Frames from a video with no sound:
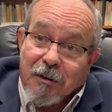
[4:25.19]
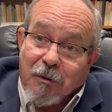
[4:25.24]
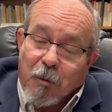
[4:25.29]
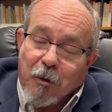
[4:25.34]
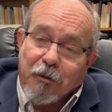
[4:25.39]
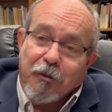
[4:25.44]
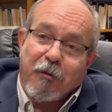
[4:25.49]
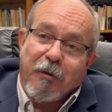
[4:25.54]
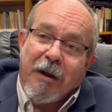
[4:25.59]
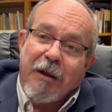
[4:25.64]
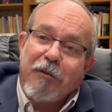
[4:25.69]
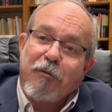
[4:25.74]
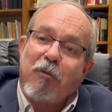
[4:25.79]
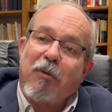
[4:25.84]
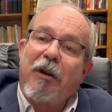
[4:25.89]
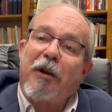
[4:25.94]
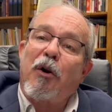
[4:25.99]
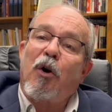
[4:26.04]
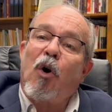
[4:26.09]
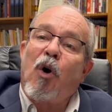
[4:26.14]
was
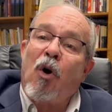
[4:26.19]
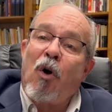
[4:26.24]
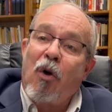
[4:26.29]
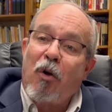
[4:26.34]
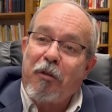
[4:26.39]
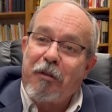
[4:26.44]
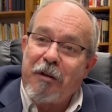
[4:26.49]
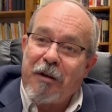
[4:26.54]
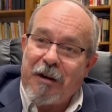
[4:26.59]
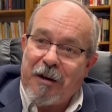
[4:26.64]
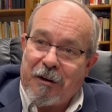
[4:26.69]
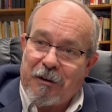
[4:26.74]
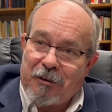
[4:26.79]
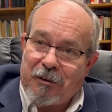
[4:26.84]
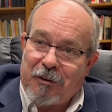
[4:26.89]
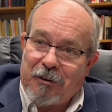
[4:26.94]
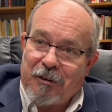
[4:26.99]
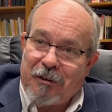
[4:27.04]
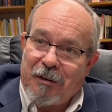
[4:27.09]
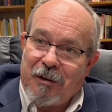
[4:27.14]
faithful in all things.